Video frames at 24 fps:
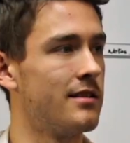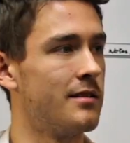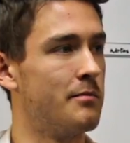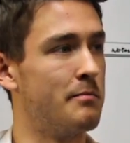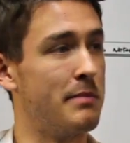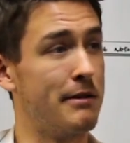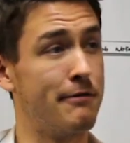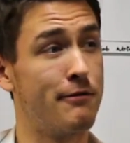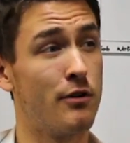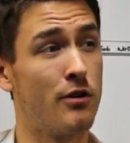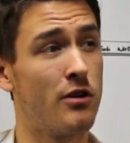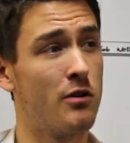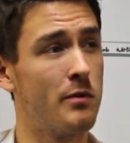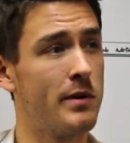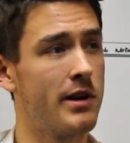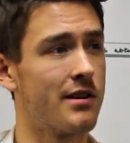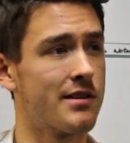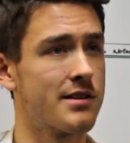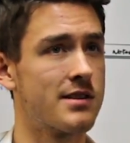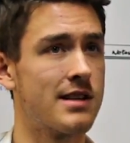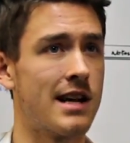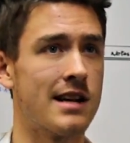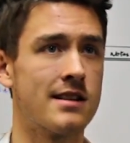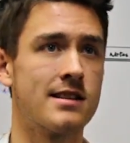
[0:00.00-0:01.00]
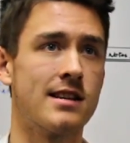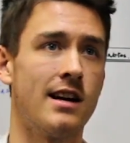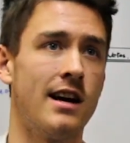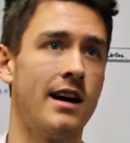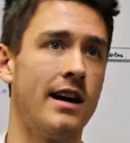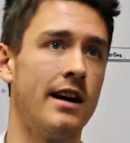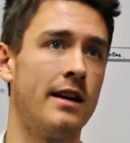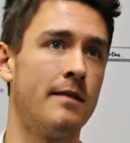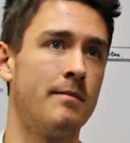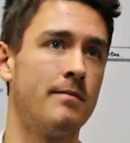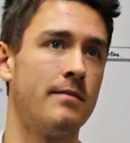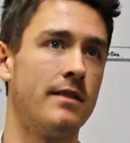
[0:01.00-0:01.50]
Before we got
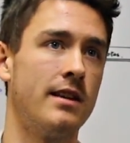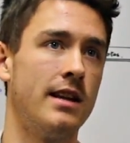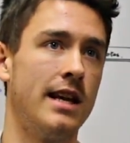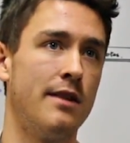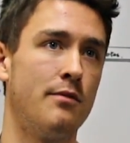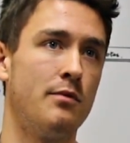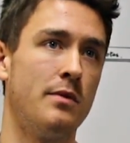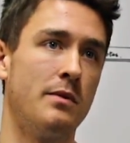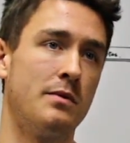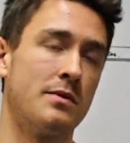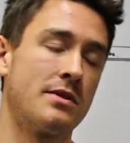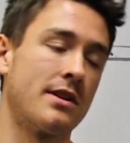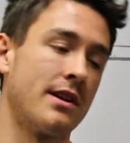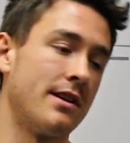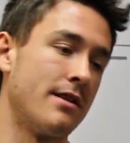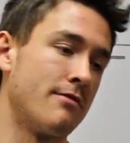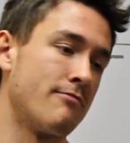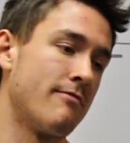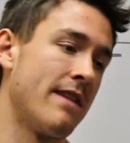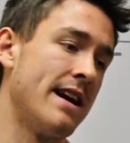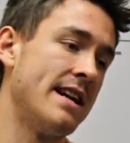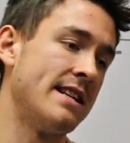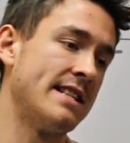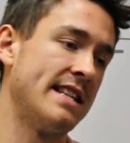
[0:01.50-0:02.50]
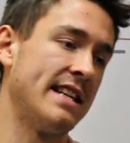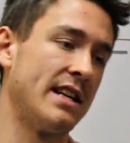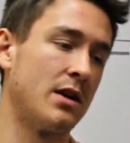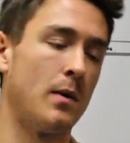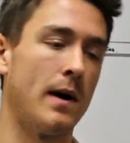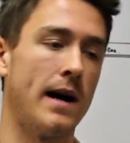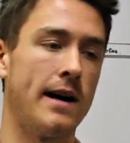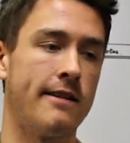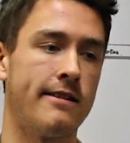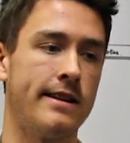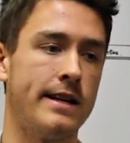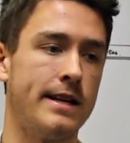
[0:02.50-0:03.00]
Statii, if we was going to raise the
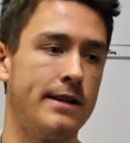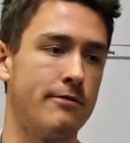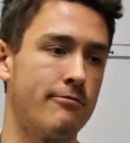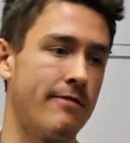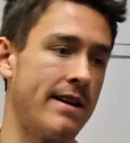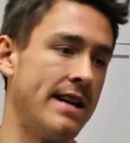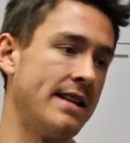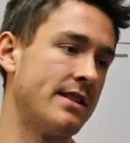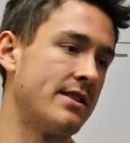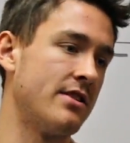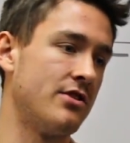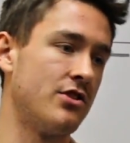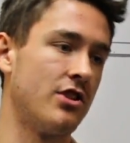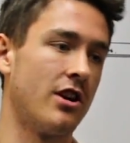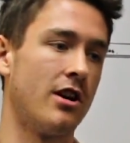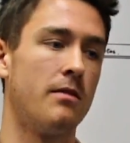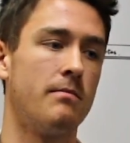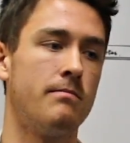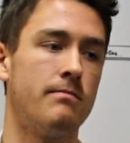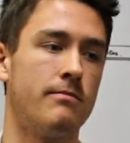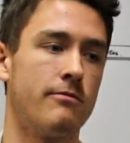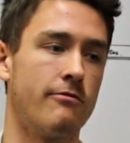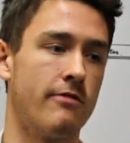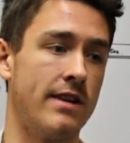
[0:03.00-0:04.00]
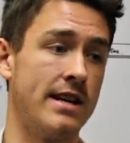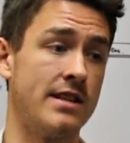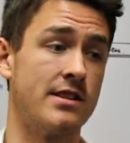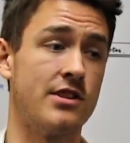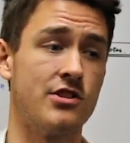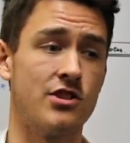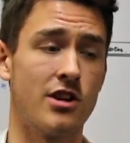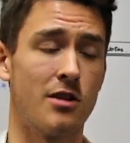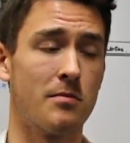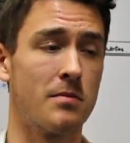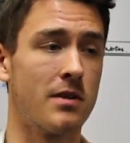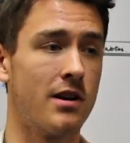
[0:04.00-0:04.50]
inquiry, raise the job
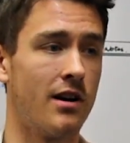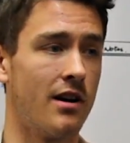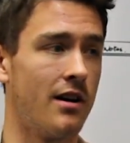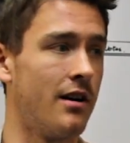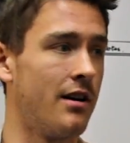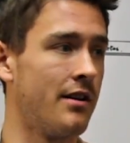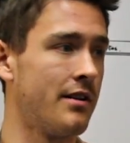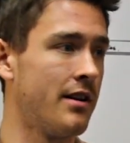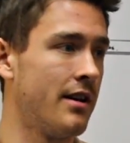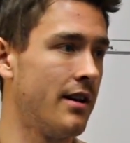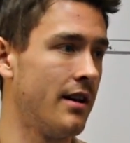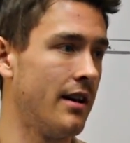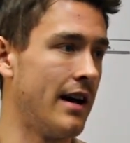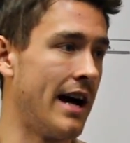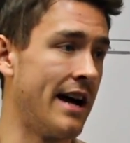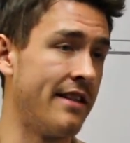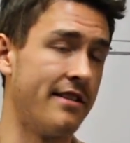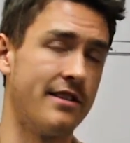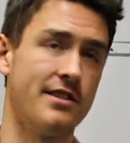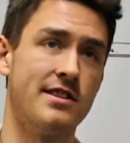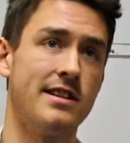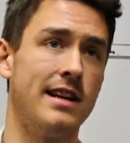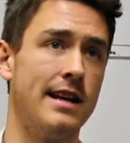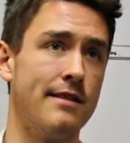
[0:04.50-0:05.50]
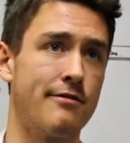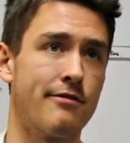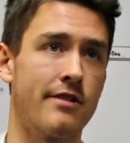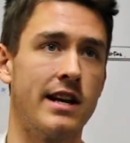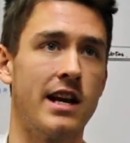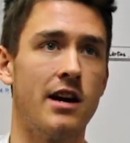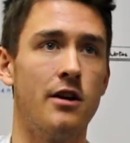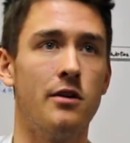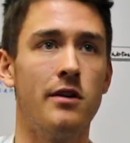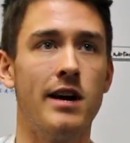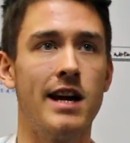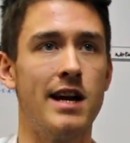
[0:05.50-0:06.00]
card and the delivery
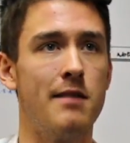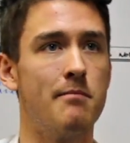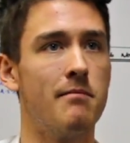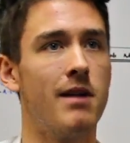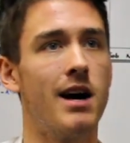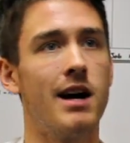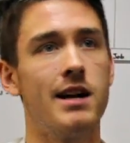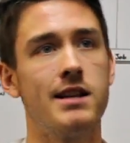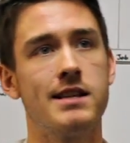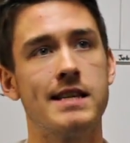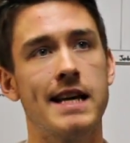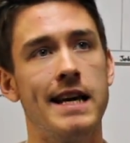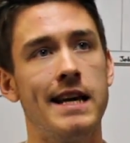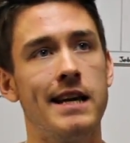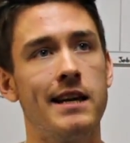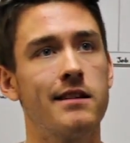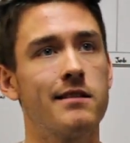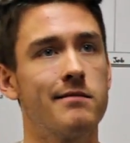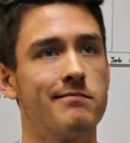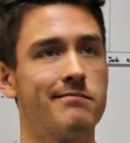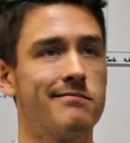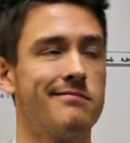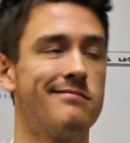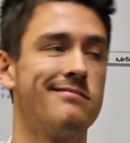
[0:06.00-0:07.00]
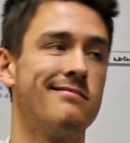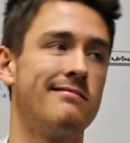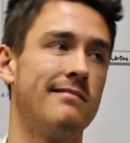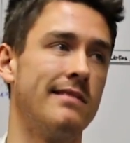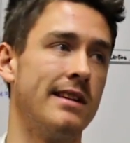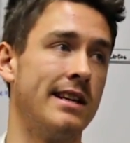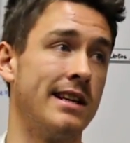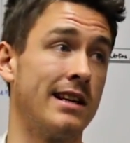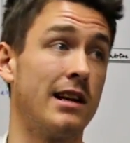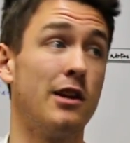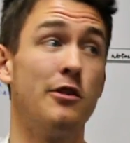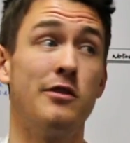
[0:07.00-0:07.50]
note, it might take,
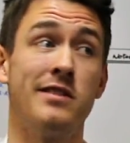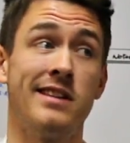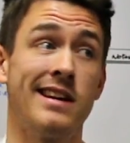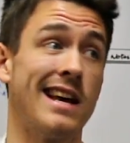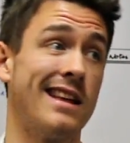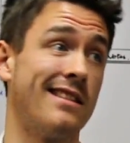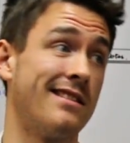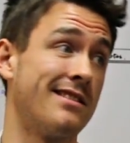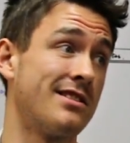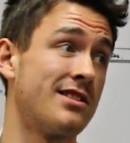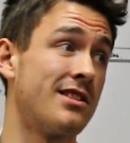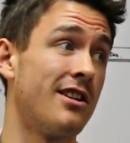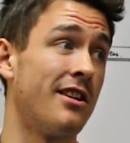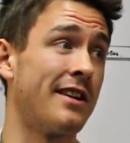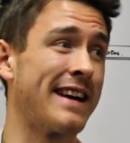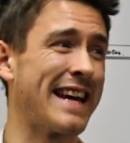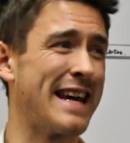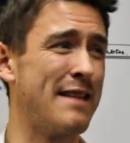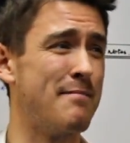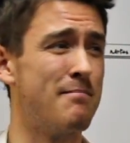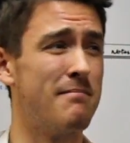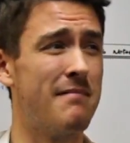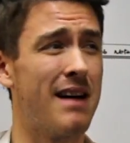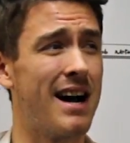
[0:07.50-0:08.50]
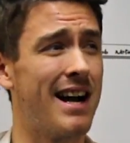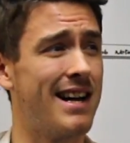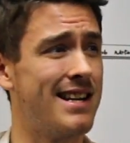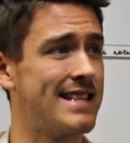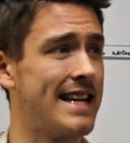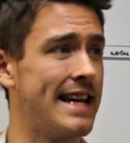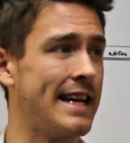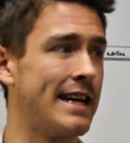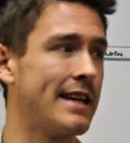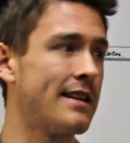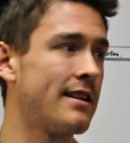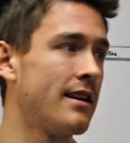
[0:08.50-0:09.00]
including getting the stock, it might
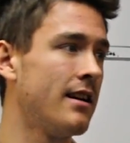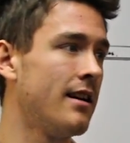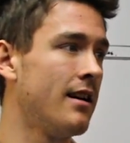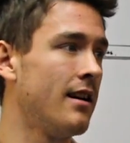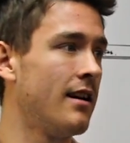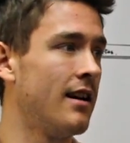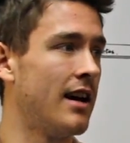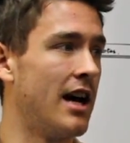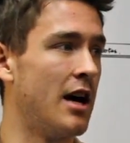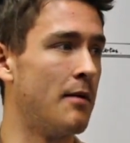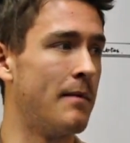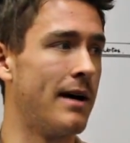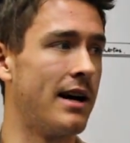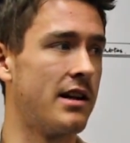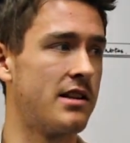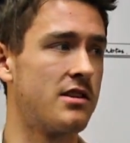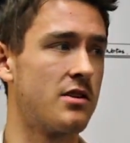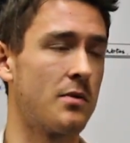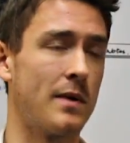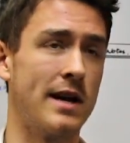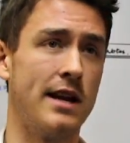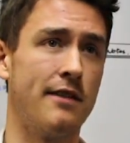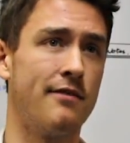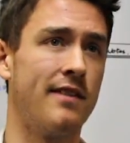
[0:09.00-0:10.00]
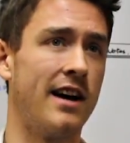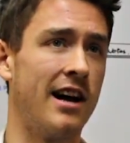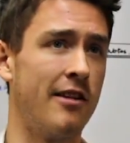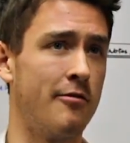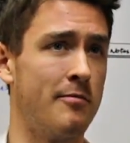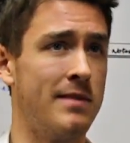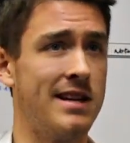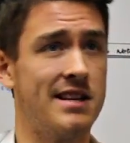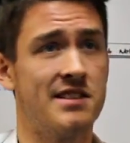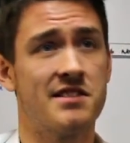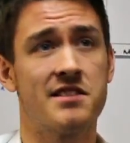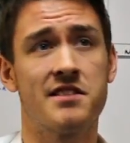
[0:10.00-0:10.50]
take about 25
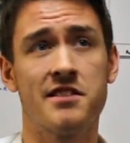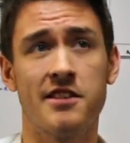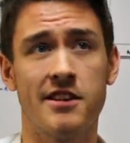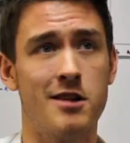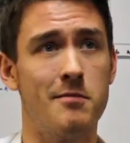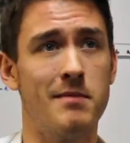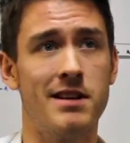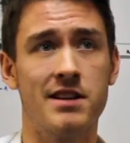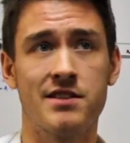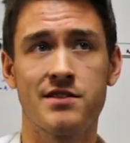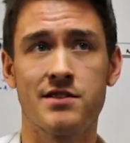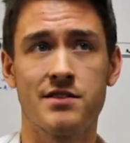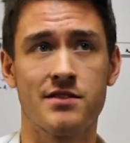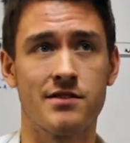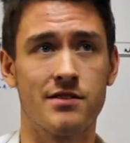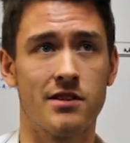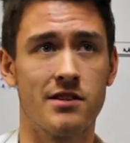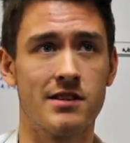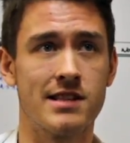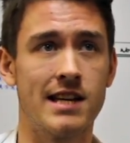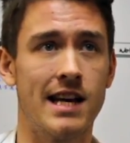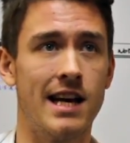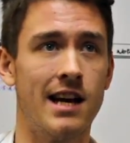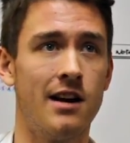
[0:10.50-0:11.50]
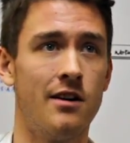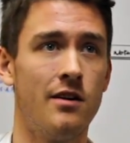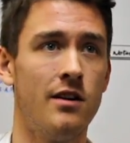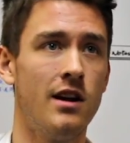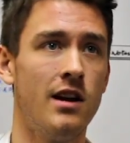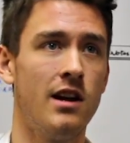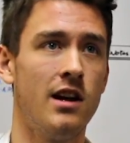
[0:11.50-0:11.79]
minutes to 30 minutes to sort out.